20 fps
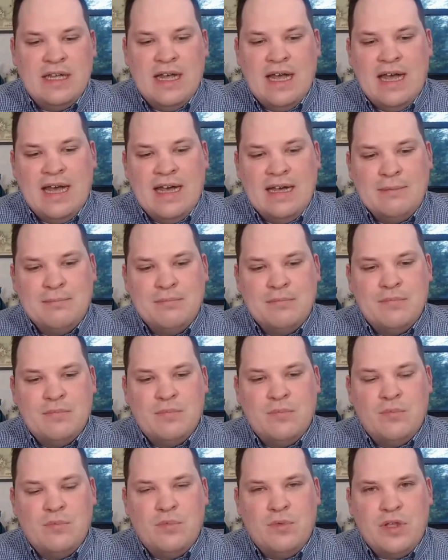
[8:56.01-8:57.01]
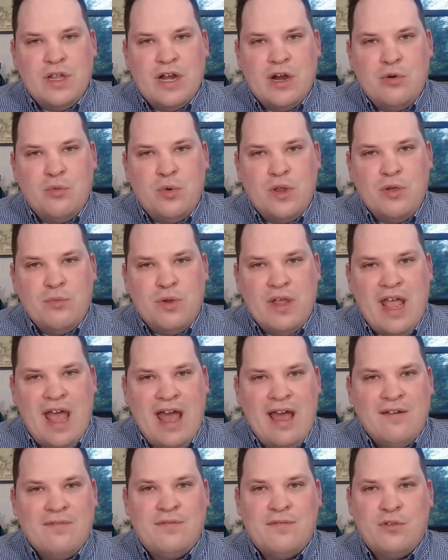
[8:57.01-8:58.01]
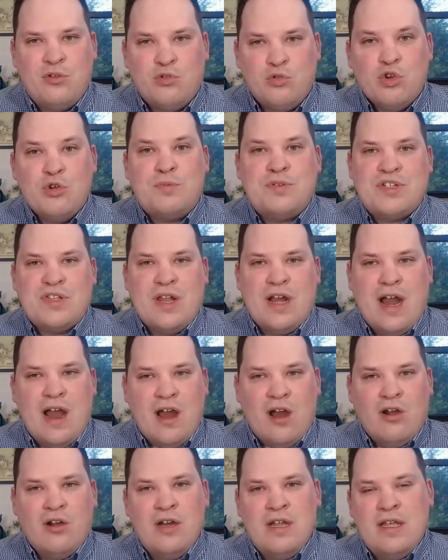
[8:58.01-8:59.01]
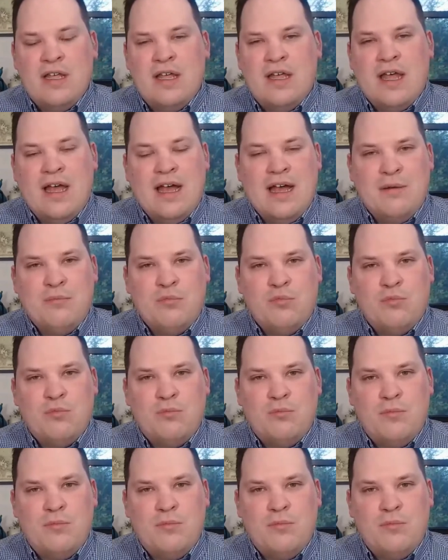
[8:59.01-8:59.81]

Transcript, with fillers: Um, you know we we have groups that are um,